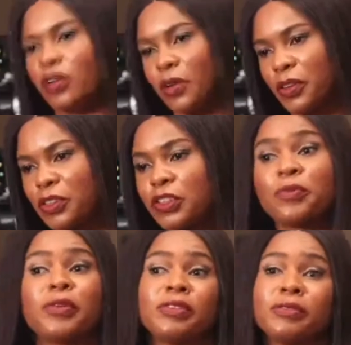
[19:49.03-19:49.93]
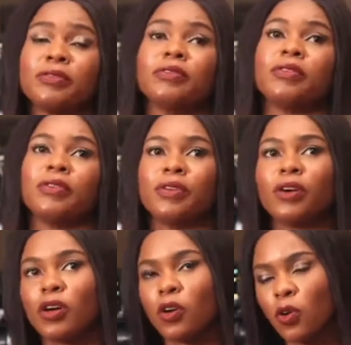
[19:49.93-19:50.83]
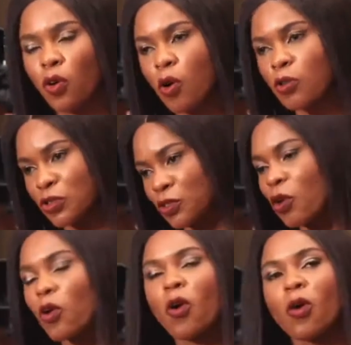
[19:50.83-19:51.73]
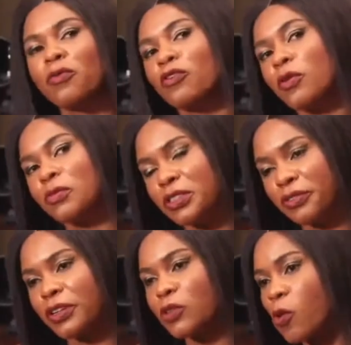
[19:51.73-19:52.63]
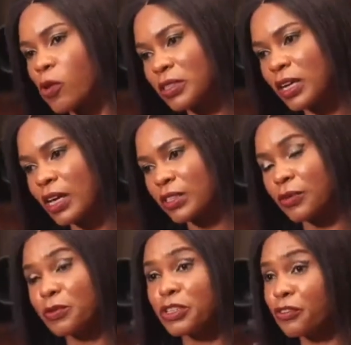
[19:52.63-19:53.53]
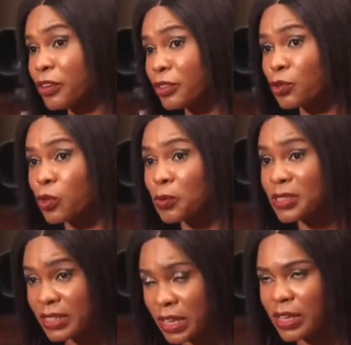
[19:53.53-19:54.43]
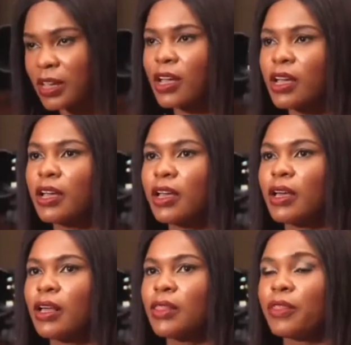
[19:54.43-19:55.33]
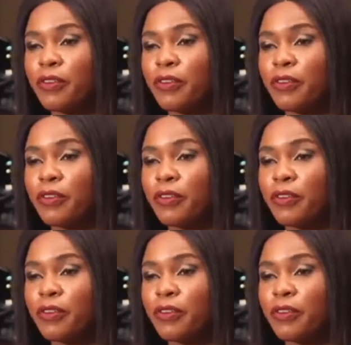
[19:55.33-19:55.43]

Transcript: so they've been calls don't come from different quarters, from different groups, say the federal